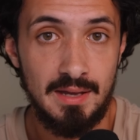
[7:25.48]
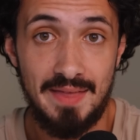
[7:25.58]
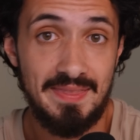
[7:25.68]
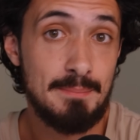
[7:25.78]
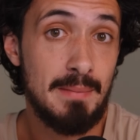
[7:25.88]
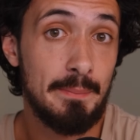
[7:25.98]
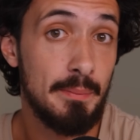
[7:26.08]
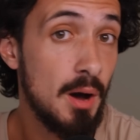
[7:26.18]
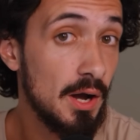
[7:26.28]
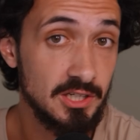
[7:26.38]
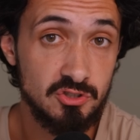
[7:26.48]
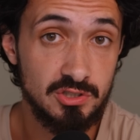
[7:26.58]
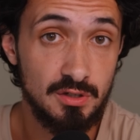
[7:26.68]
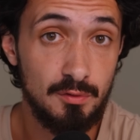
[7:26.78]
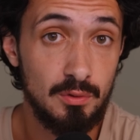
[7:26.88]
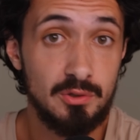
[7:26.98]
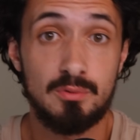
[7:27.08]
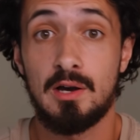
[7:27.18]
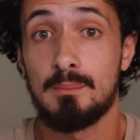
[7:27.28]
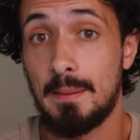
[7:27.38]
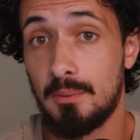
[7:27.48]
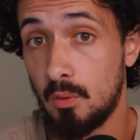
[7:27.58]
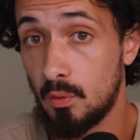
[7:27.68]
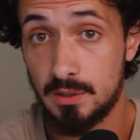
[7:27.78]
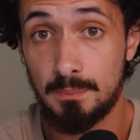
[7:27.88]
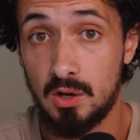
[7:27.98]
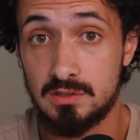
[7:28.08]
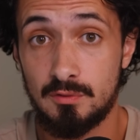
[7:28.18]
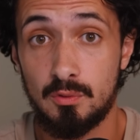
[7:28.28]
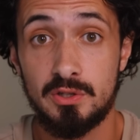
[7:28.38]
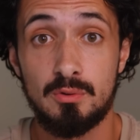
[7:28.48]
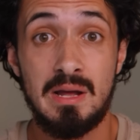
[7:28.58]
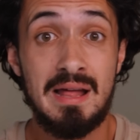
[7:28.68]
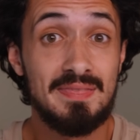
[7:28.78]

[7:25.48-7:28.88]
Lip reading: And they map market structure for you. They'll map order blocks for you.